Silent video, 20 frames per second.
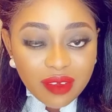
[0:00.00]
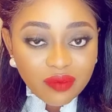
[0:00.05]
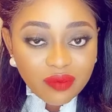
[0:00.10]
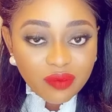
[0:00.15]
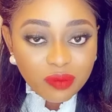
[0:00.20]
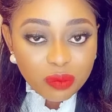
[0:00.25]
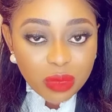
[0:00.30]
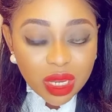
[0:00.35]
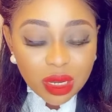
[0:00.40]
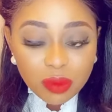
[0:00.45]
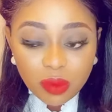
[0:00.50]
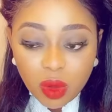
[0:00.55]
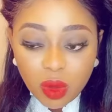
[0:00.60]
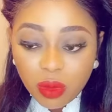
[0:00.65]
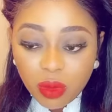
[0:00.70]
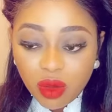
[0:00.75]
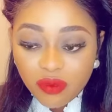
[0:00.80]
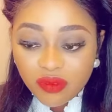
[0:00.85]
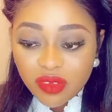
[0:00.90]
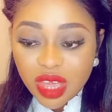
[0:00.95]
minimum
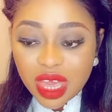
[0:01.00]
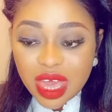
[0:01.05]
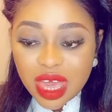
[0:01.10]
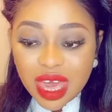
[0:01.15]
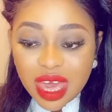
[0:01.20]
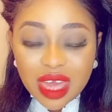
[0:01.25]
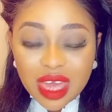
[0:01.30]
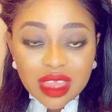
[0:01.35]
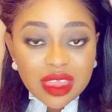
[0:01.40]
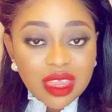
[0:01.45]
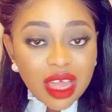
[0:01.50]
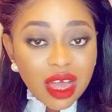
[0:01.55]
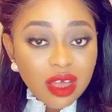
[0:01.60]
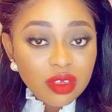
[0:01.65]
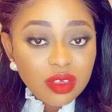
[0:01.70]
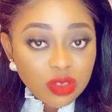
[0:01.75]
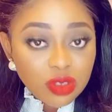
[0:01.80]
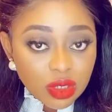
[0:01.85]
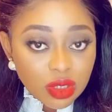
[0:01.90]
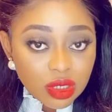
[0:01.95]
of
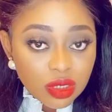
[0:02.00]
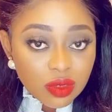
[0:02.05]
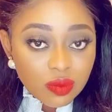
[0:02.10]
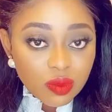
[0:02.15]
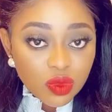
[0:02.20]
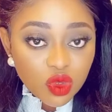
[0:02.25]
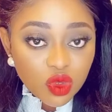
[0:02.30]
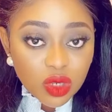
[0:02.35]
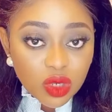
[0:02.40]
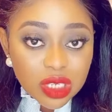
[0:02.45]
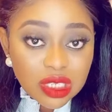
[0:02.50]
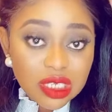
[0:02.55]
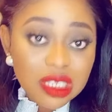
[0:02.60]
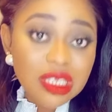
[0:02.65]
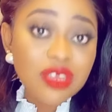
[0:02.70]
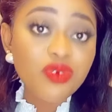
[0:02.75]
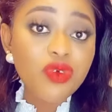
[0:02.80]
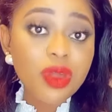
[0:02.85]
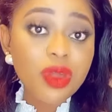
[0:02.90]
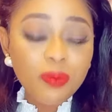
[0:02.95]

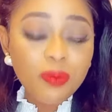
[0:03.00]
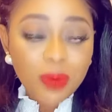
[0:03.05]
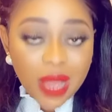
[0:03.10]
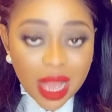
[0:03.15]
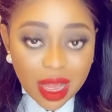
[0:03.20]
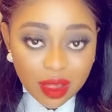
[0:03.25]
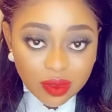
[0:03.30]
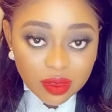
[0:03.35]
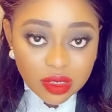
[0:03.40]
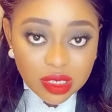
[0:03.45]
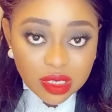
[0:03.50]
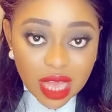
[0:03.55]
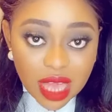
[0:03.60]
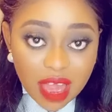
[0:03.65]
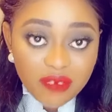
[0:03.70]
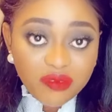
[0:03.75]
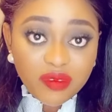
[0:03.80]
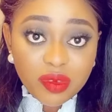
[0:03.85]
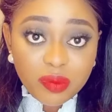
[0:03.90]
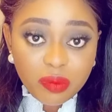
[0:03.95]
£1,023
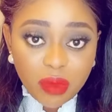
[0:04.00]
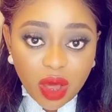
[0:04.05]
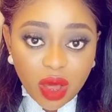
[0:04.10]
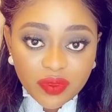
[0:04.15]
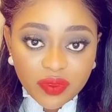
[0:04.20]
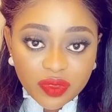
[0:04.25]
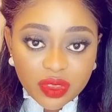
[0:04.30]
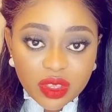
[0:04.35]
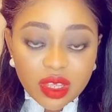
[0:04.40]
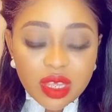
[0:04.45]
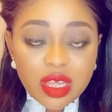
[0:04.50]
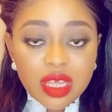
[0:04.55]
every month.